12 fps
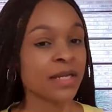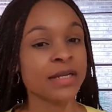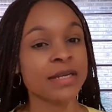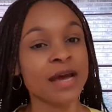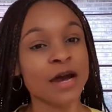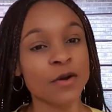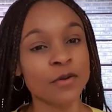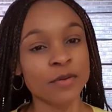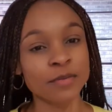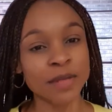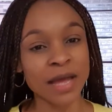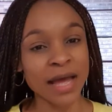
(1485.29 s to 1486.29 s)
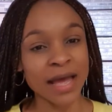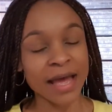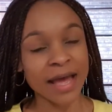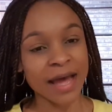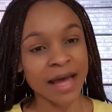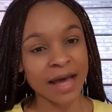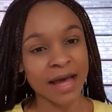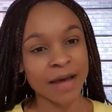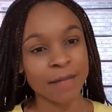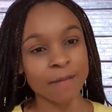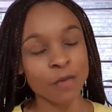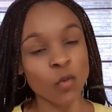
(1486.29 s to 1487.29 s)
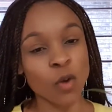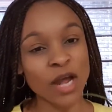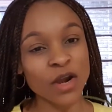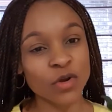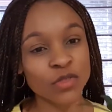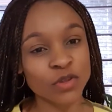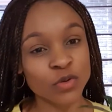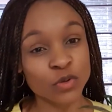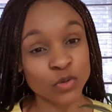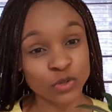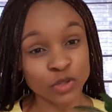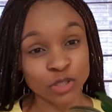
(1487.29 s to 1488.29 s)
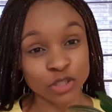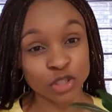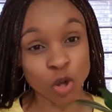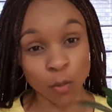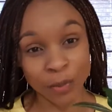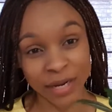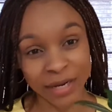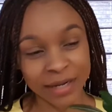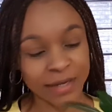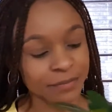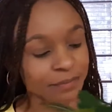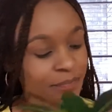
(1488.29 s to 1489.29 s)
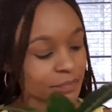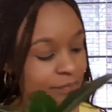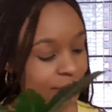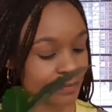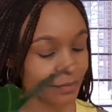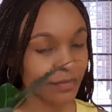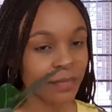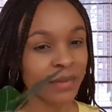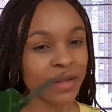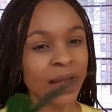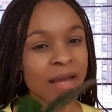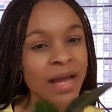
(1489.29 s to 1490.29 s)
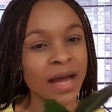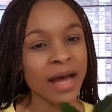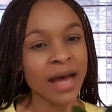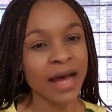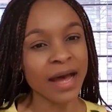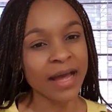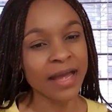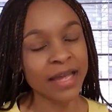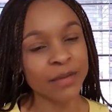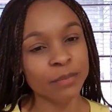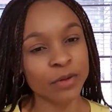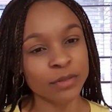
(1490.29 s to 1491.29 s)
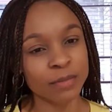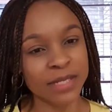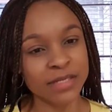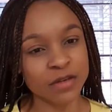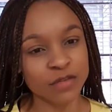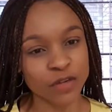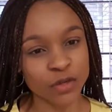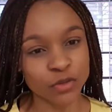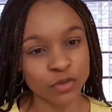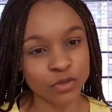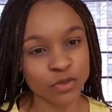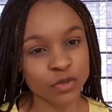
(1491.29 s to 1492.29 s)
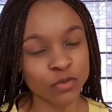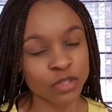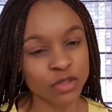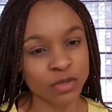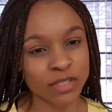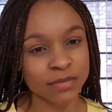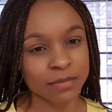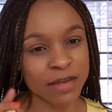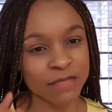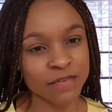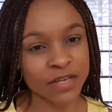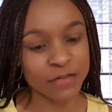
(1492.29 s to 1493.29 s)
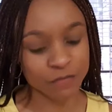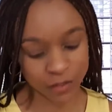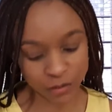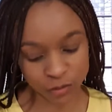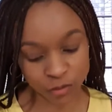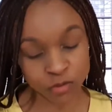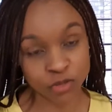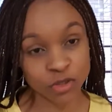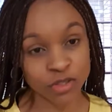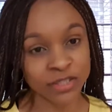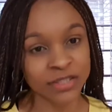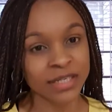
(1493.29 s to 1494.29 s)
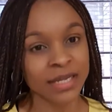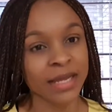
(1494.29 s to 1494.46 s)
Now, while on the crouton topic, I had bought myself a crouton, which was my very first crouton.